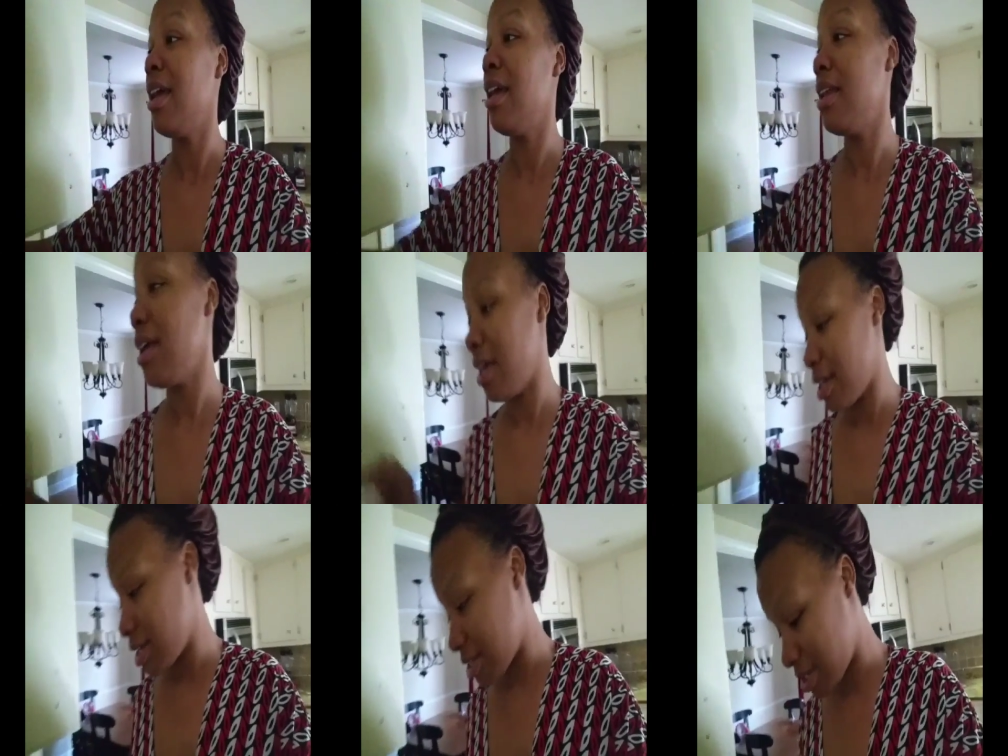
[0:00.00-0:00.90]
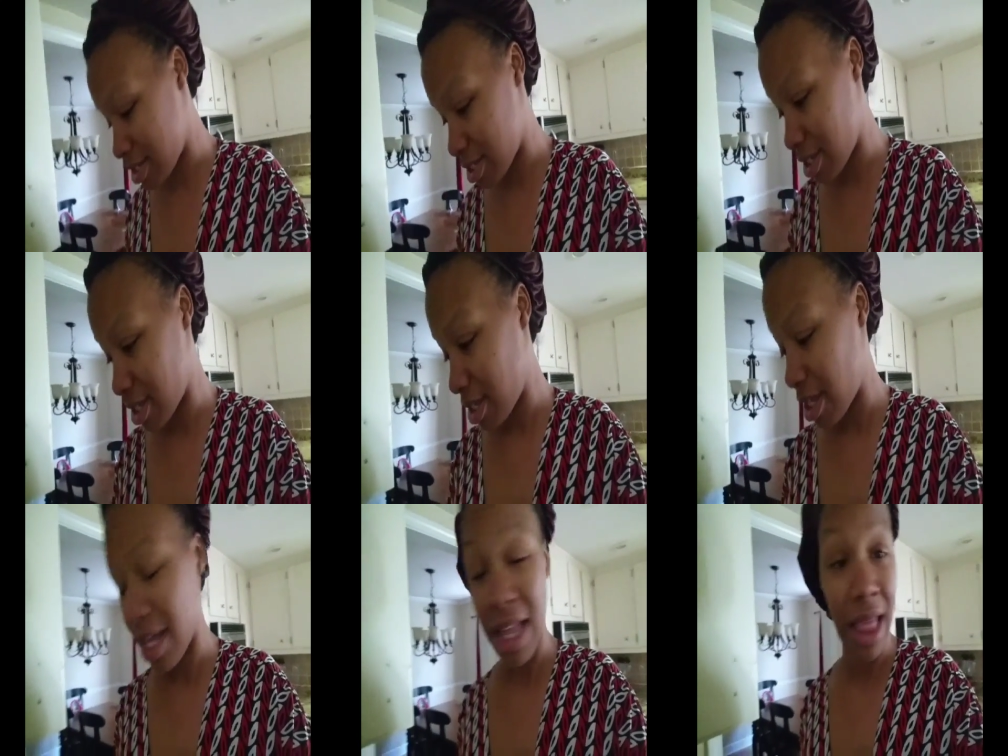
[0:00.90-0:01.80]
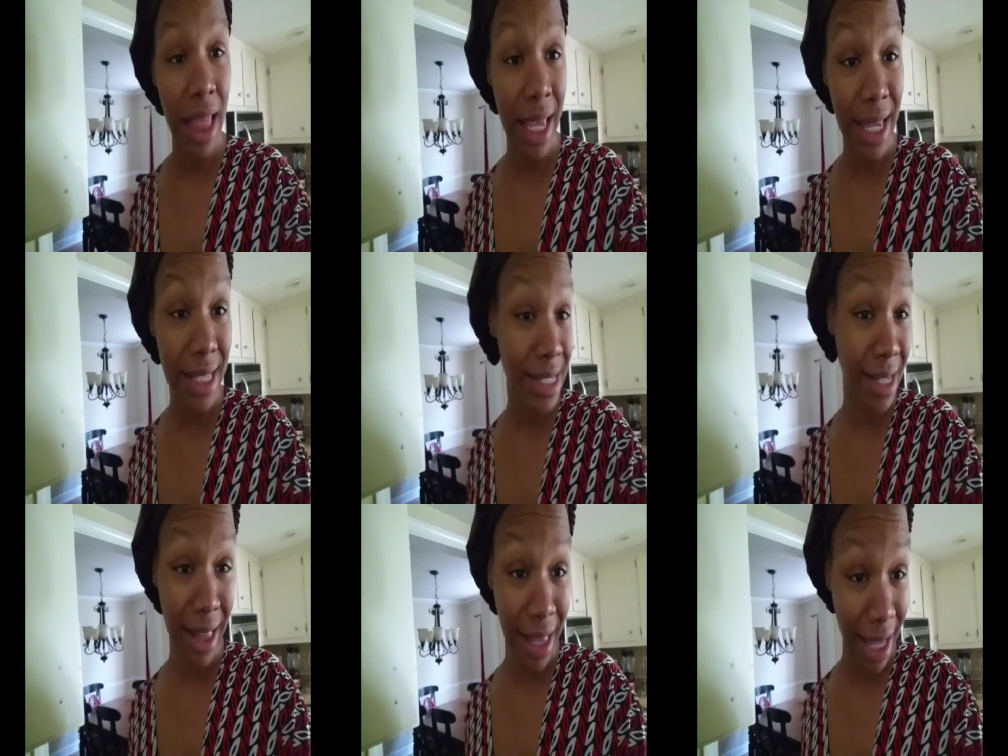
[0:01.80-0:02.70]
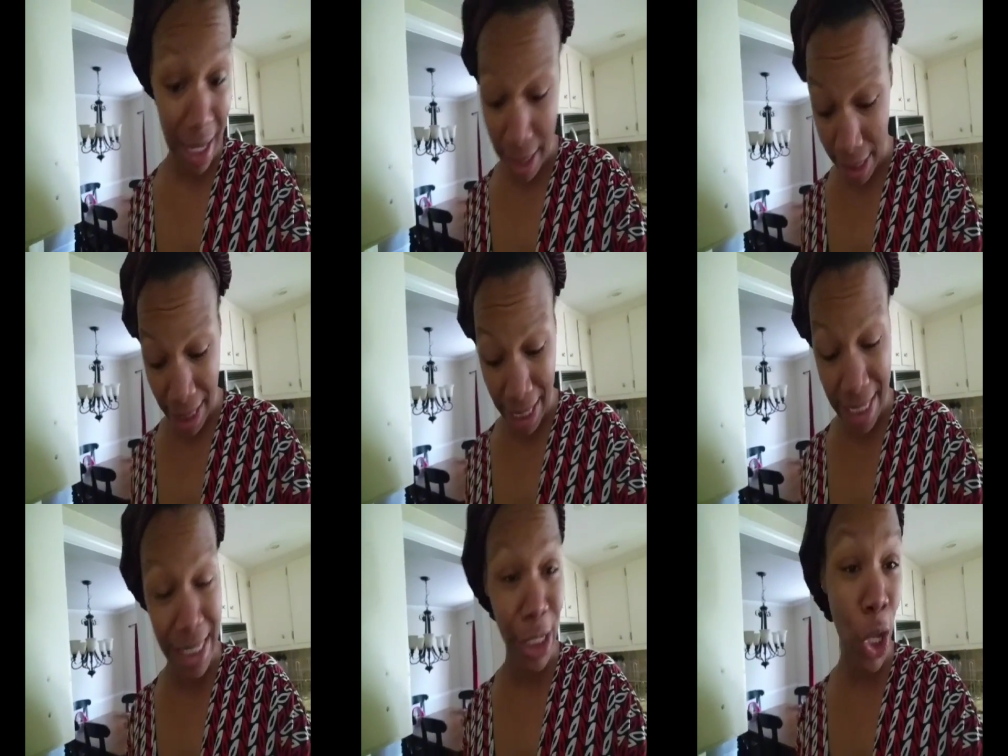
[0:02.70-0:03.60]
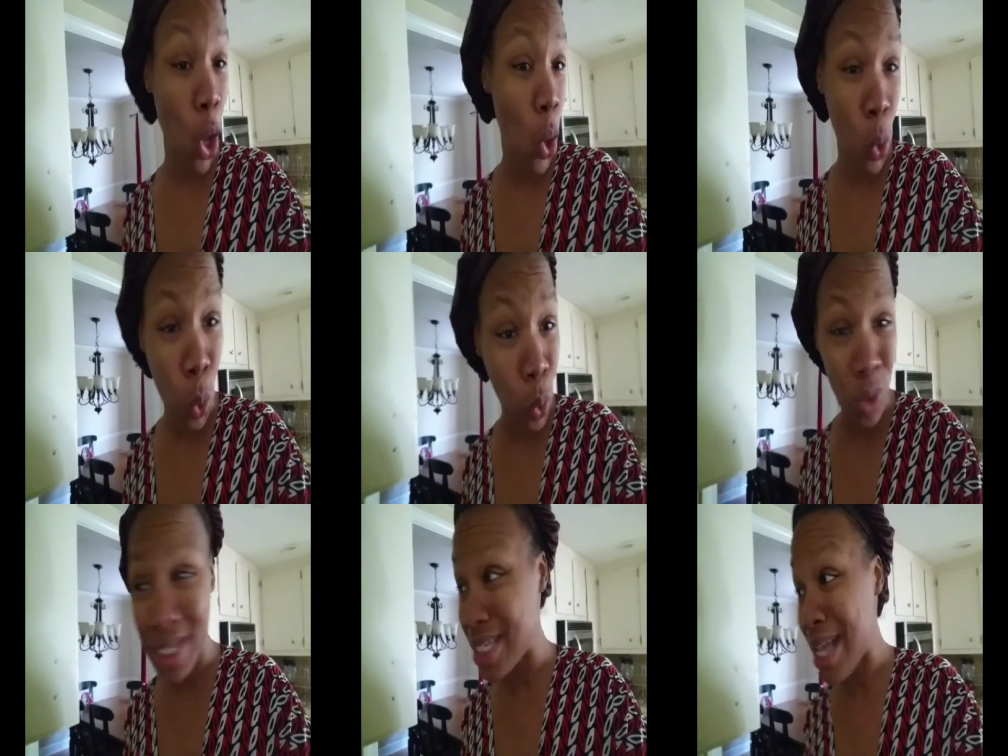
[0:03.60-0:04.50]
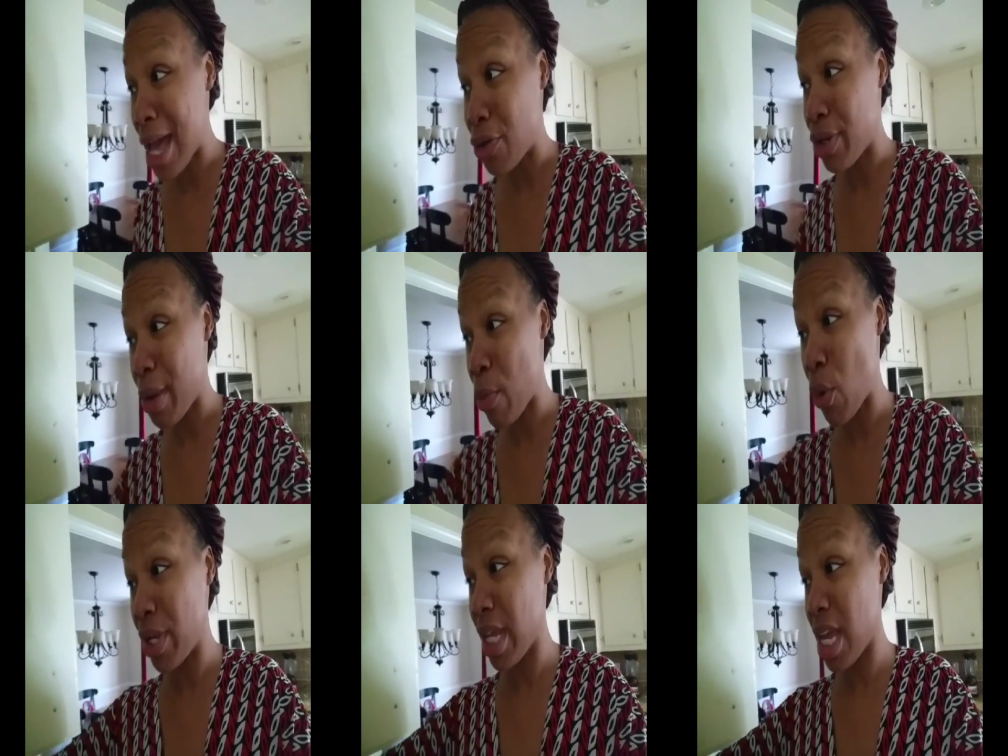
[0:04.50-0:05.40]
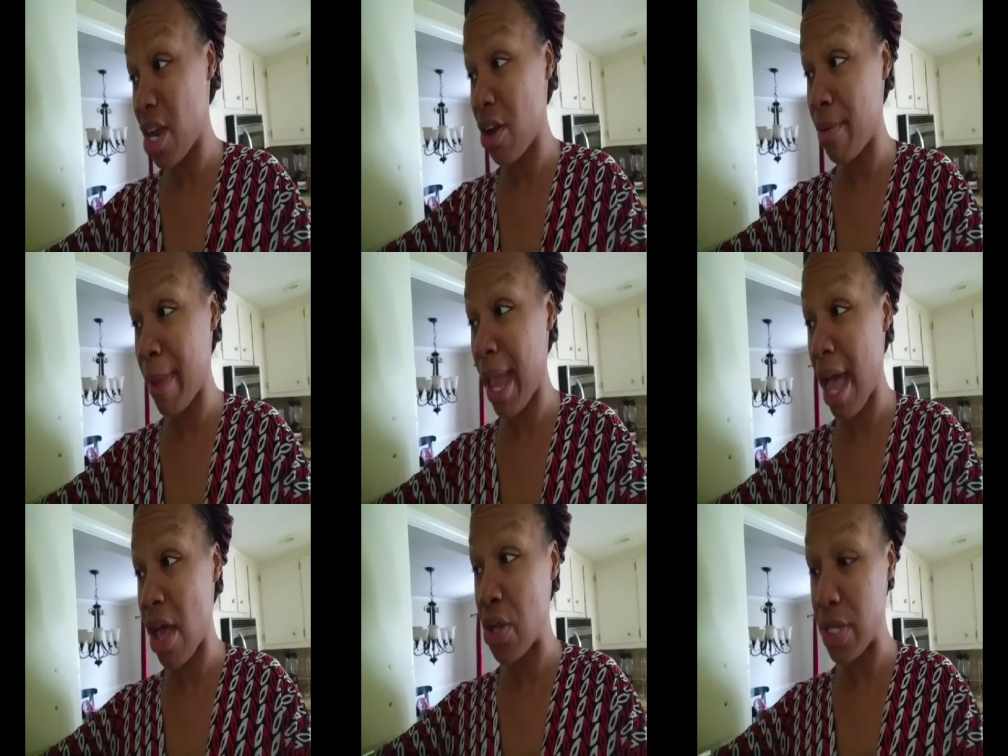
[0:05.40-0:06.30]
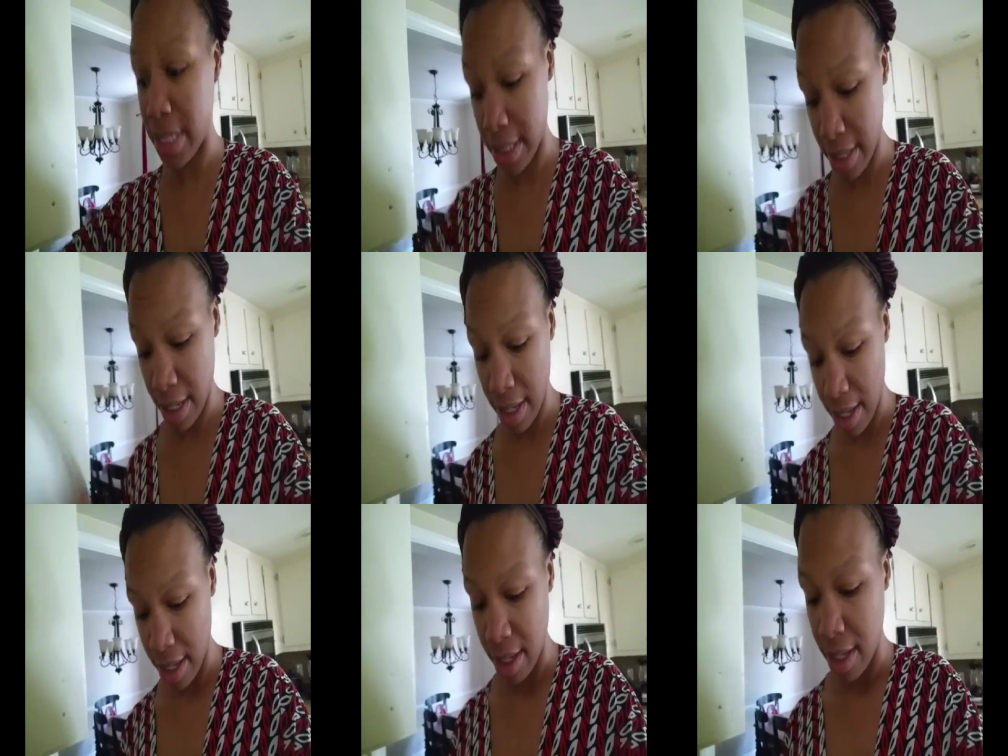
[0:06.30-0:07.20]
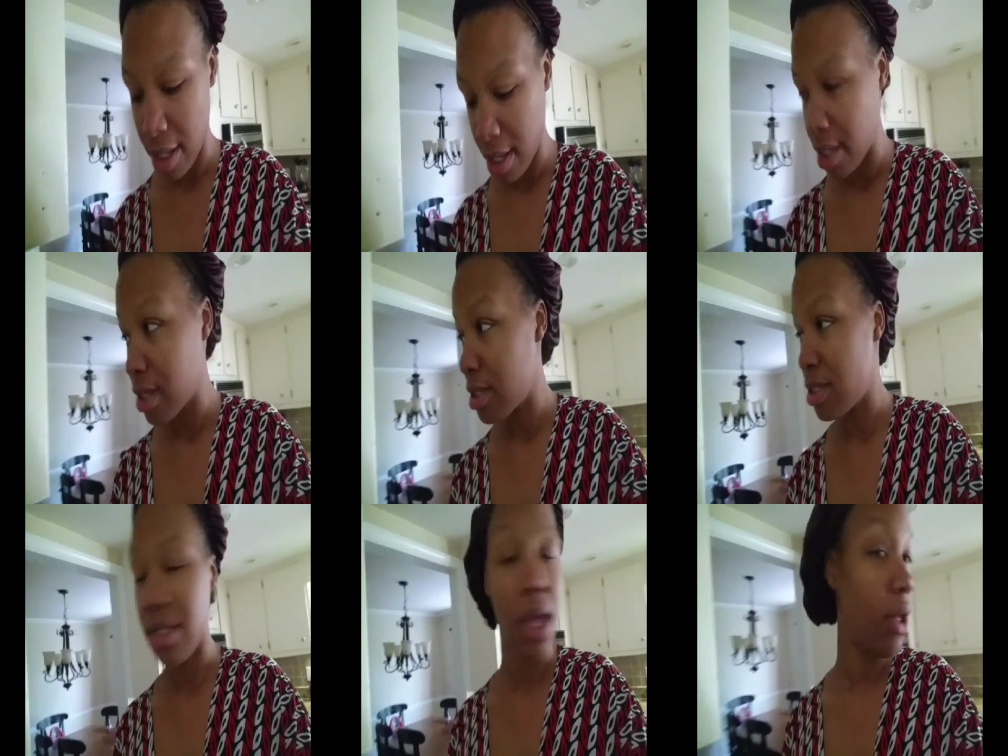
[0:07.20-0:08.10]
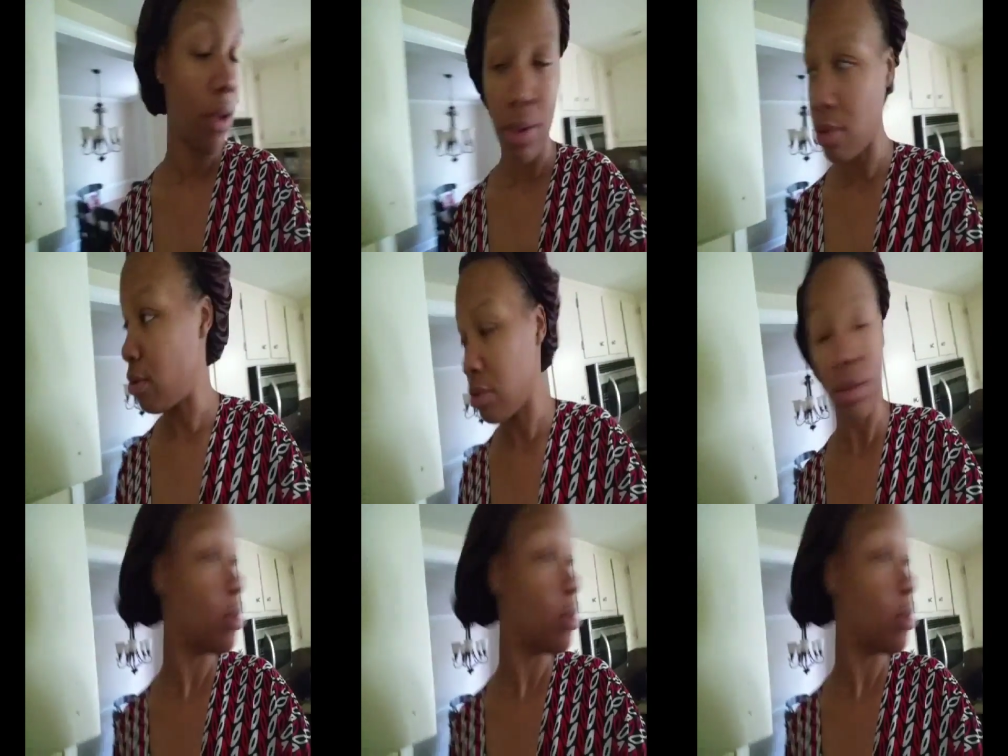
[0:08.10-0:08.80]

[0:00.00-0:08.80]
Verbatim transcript: It is a late, late, lazy, cold Saturday morning here in my house. So